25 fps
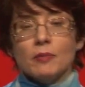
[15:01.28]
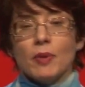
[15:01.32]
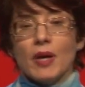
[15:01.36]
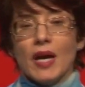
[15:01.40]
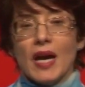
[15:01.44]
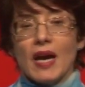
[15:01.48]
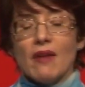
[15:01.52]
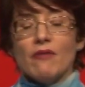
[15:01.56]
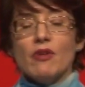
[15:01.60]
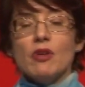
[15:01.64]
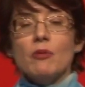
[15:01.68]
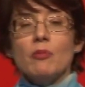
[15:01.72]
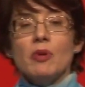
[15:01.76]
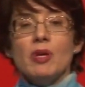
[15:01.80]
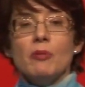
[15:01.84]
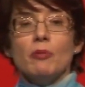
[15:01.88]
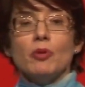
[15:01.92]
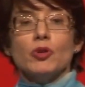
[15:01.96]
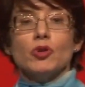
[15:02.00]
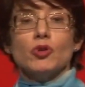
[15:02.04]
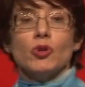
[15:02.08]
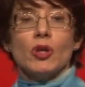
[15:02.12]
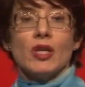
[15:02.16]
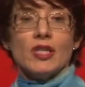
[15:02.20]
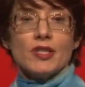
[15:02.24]
by having
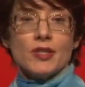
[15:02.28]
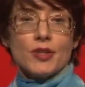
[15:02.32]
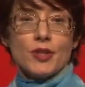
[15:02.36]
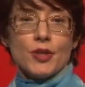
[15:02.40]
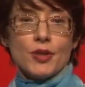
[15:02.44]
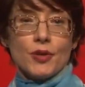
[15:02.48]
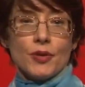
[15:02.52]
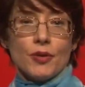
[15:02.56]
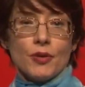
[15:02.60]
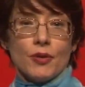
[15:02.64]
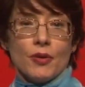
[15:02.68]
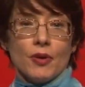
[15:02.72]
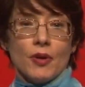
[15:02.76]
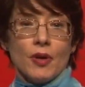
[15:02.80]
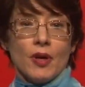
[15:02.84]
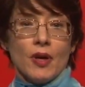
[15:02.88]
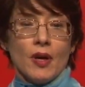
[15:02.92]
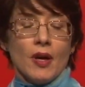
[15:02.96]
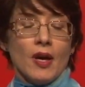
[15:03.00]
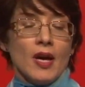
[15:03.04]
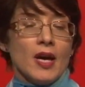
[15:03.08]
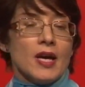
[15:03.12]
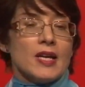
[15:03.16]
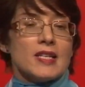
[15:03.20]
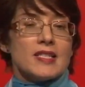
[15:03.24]
people trust you.
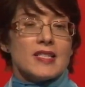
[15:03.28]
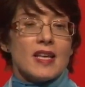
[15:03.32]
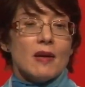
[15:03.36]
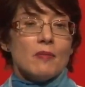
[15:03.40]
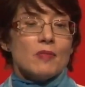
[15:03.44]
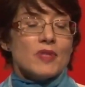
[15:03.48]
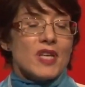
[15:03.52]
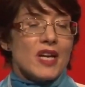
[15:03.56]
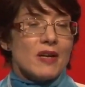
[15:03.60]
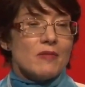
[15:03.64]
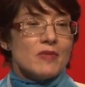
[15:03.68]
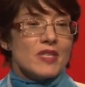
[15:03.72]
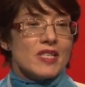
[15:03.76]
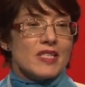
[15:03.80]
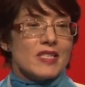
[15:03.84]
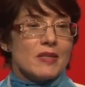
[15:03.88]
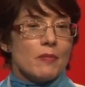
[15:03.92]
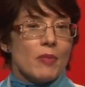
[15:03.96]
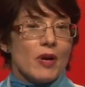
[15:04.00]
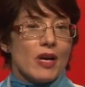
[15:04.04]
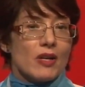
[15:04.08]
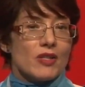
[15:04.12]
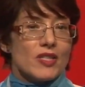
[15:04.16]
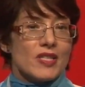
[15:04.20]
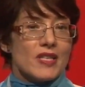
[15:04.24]
Sometimes it's
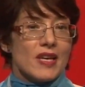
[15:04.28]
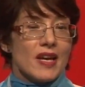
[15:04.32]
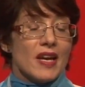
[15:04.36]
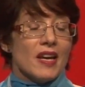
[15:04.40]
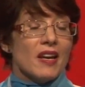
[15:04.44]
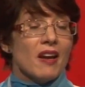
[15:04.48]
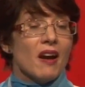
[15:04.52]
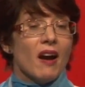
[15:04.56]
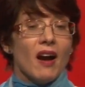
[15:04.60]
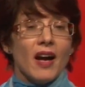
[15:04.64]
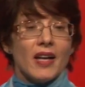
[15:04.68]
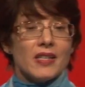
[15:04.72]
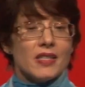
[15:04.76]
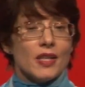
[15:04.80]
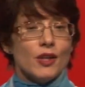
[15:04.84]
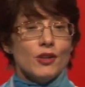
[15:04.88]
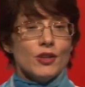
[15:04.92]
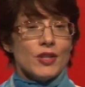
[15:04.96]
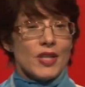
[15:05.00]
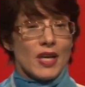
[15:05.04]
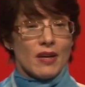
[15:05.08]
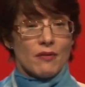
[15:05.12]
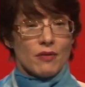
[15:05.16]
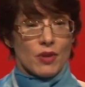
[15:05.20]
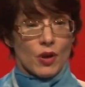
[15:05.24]
about saying, I
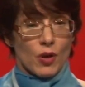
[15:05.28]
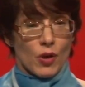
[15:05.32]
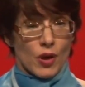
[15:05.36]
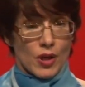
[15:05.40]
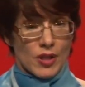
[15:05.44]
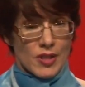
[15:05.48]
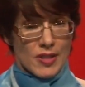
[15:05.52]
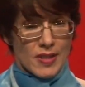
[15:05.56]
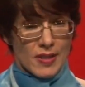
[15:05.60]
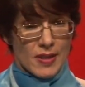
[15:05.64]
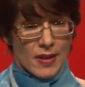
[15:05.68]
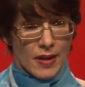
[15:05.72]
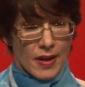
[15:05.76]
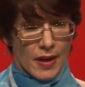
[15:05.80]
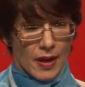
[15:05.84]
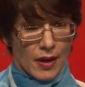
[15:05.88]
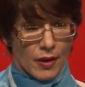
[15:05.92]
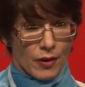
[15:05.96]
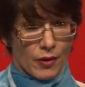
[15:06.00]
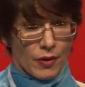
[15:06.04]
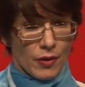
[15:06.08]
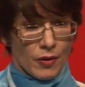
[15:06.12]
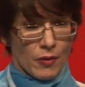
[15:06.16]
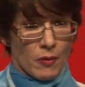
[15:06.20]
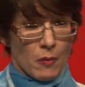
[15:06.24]
don't have the answer
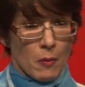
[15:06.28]
now.